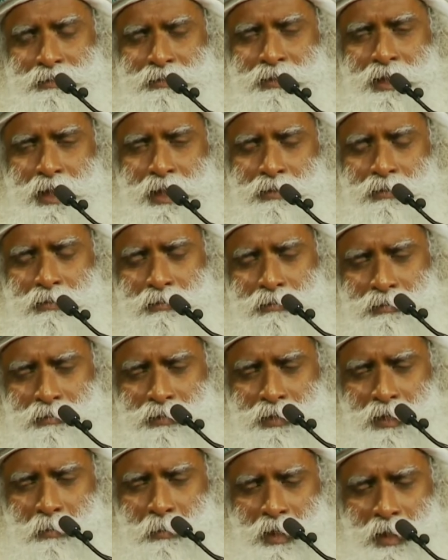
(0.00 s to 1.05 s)
narrow
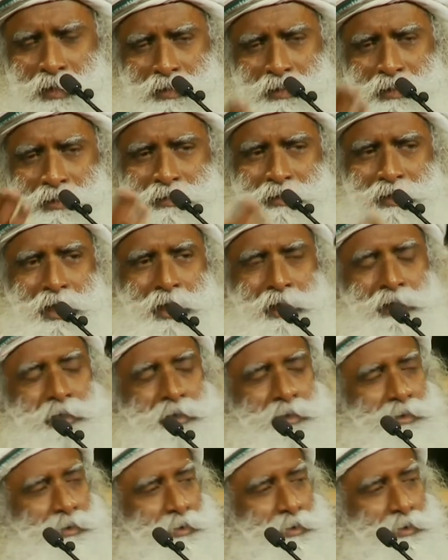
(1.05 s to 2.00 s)
tarmac track